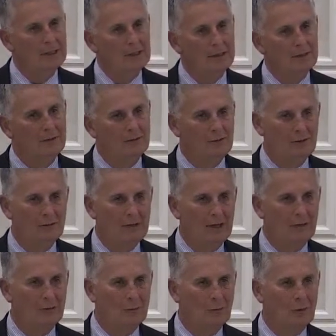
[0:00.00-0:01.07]
it's just
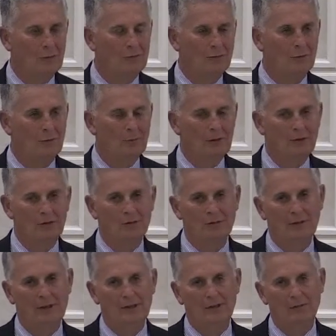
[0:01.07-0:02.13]
down the road from the
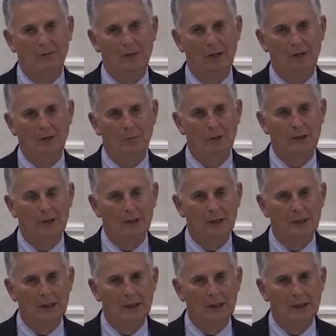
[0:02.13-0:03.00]
Pennsylvania Monument.